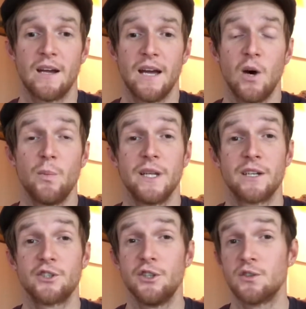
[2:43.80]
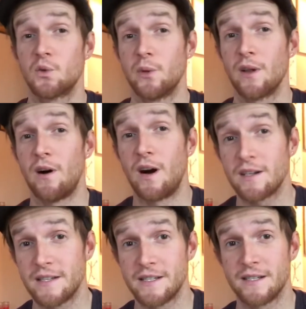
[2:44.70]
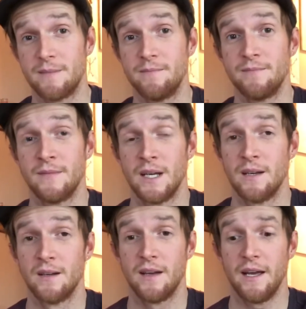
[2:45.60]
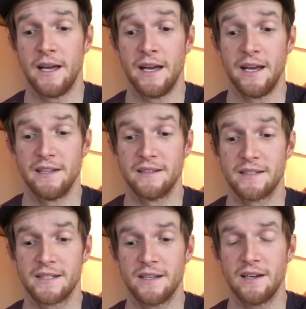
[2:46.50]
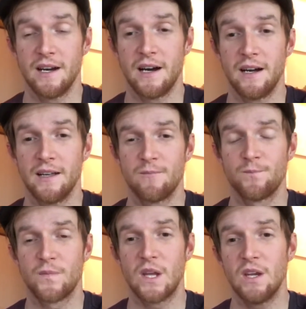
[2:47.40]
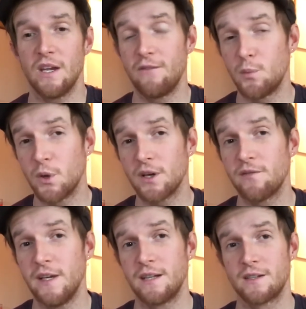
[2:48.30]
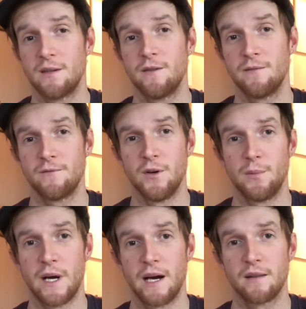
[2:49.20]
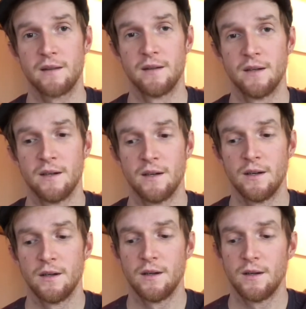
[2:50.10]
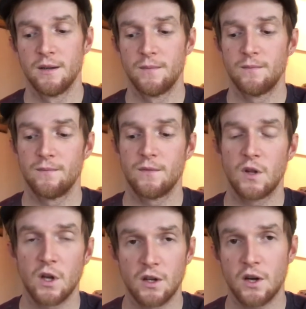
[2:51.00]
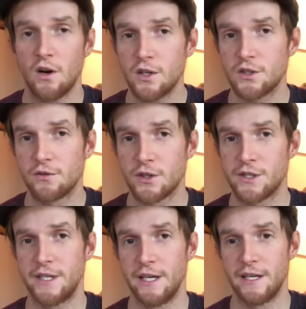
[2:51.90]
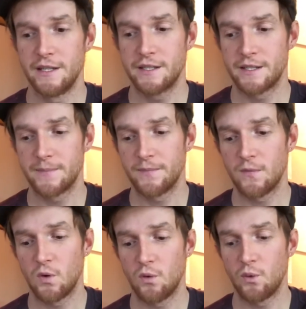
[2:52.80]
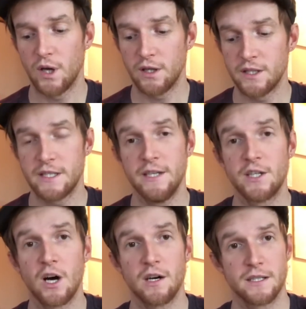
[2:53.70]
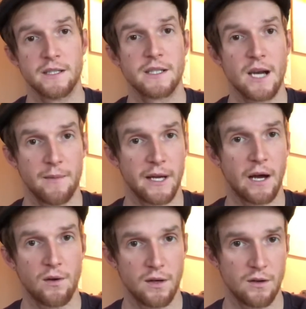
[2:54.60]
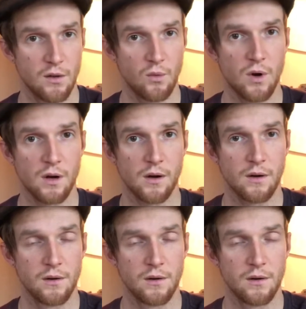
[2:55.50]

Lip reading: helping their children with autism. And if you put your feet into the foot bath, the controversy is, well, you see toxins coming out into the water.